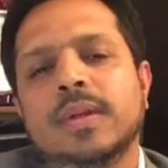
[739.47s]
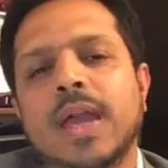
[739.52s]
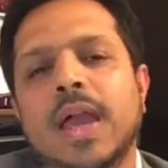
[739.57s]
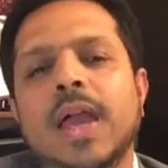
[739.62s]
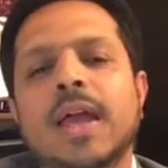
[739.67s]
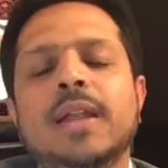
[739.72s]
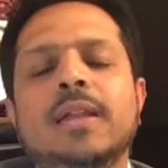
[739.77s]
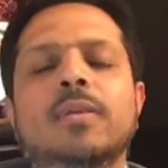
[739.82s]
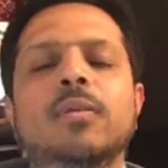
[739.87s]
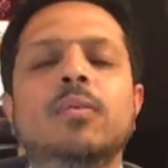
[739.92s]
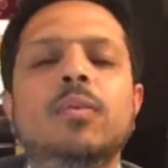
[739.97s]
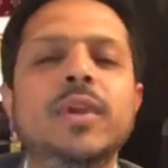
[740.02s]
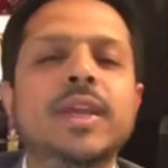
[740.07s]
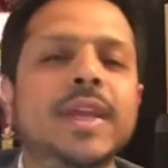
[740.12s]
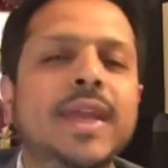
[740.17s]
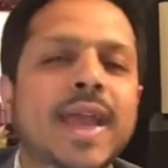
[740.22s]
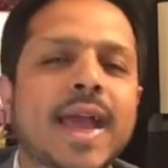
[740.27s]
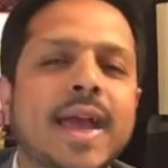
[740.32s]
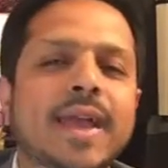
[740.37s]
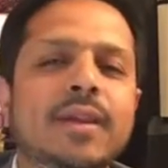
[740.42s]
And we
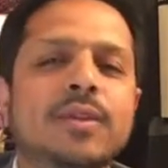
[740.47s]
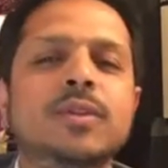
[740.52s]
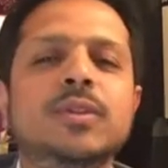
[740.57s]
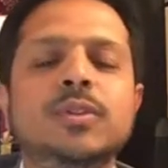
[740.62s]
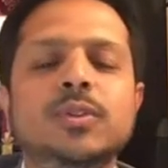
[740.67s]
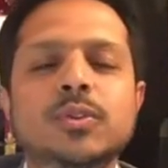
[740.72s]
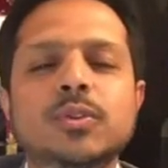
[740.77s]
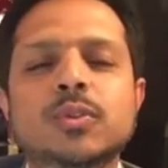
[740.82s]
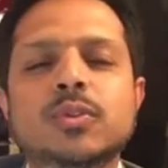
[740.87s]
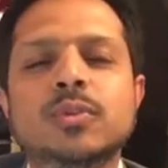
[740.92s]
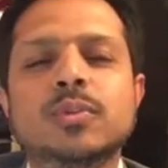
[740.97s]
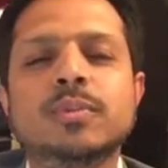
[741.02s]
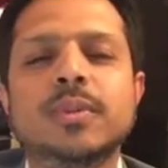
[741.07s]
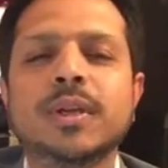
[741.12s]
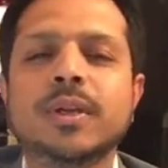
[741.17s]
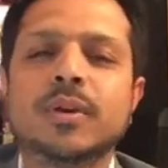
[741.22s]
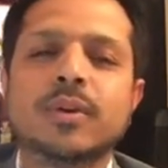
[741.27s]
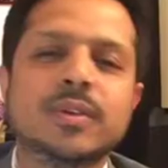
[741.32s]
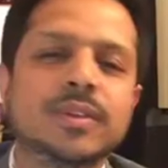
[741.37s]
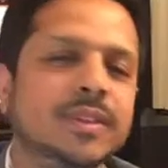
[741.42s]
cannot do
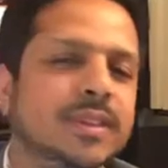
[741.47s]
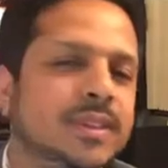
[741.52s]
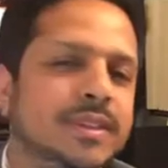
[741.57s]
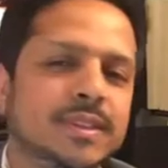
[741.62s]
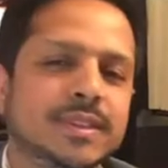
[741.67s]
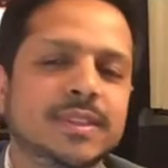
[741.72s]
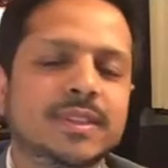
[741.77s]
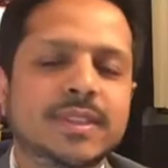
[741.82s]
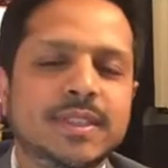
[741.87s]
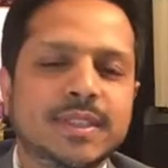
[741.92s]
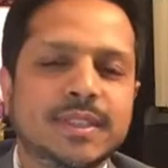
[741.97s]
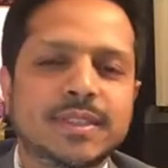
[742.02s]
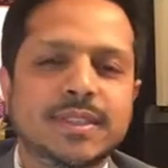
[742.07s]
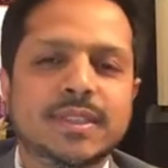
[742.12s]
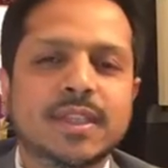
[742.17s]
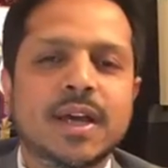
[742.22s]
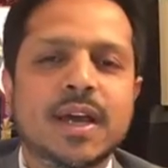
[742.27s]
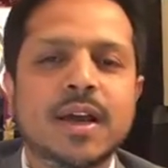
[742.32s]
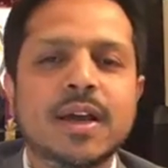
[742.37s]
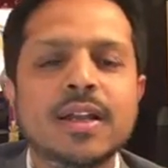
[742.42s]
because
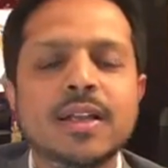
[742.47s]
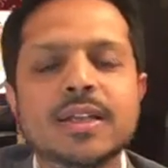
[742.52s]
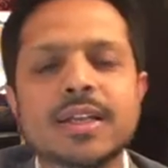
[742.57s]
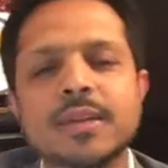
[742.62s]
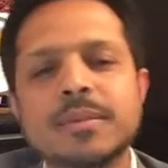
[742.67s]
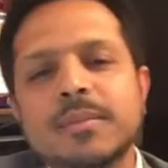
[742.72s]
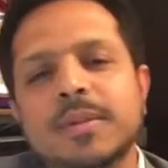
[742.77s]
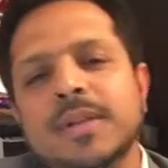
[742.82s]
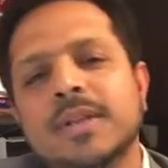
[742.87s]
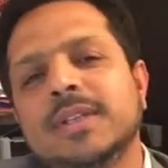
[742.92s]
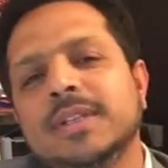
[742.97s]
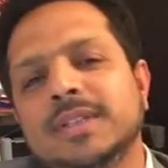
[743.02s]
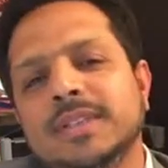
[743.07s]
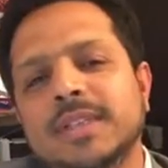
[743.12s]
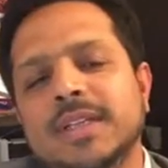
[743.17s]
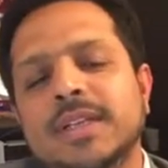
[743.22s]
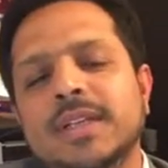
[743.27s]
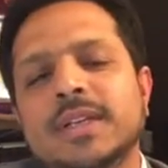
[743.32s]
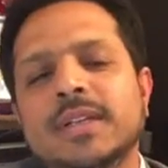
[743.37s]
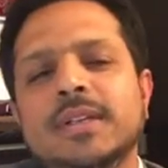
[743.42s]
it's our ultimate
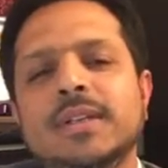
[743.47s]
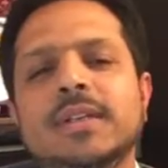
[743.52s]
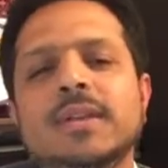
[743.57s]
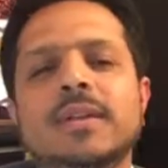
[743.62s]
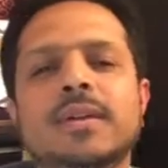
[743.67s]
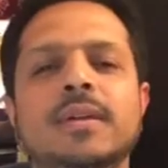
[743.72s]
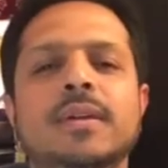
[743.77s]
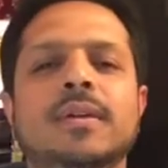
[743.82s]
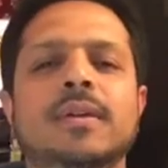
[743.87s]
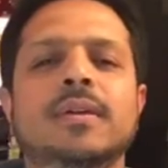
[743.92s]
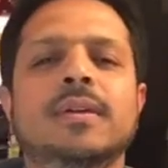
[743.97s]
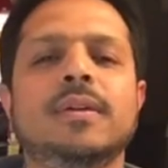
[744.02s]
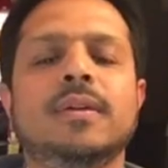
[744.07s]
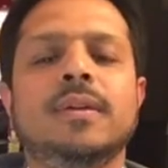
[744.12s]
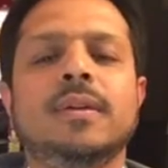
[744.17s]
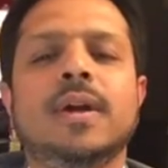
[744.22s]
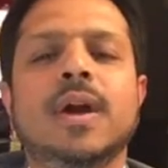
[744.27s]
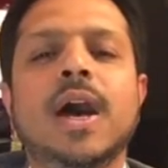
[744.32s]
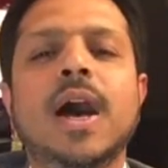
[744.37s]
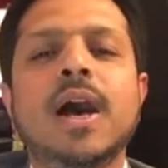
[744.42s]
decision.
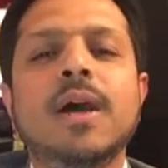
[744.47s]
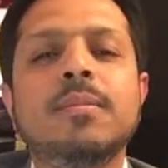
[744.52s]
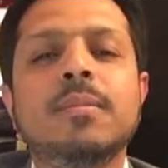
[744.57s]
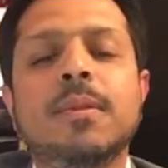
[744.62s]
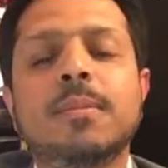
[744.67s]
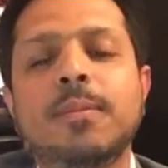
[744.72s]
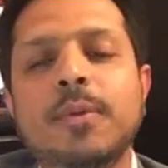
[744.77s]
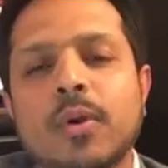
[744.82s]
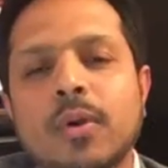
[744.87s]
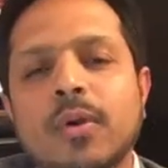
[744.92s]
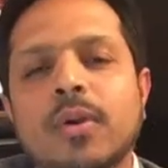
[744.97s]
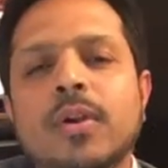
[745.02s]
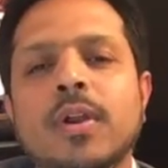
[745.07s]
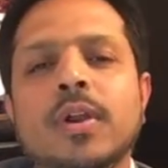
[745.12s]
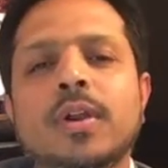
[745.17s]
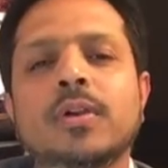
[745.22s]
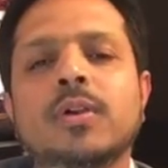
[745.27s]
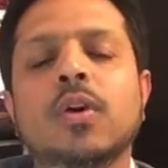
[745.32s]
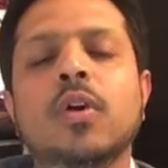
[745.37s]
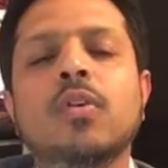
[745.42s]
I'm a
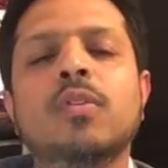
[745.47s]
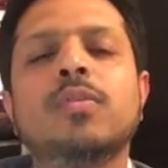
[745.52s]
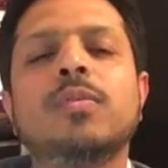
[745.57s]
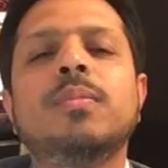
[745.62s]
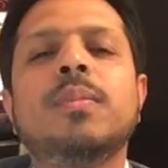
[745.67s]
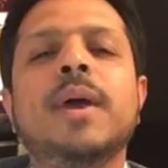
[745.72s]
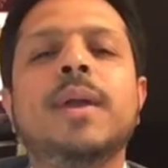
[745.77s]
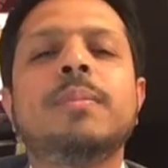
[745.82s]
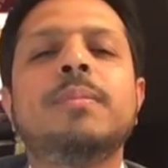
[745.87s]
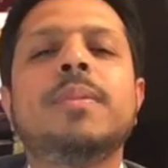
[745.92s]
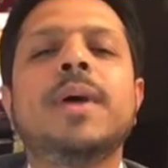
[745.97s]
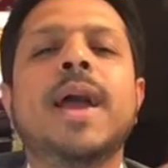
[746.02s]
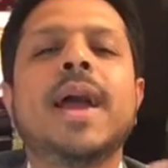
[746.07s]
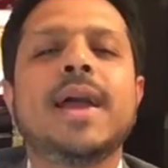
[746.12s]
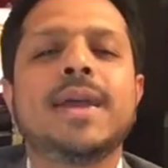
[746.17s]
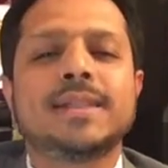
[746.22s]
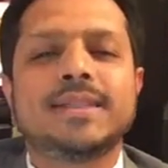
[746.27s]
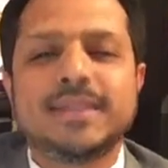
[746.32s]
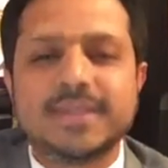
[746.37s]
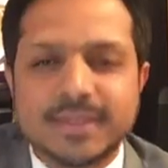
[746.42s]
product of my
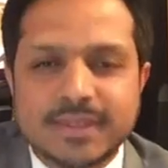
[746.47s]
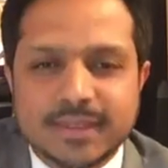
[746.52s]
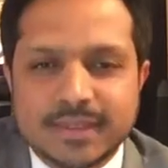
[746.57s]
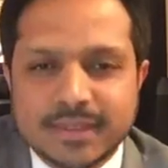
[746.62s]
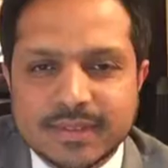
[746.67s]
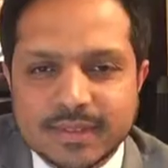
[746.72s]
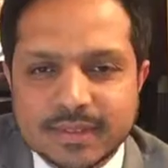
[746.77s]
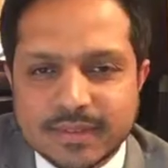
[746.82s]
past.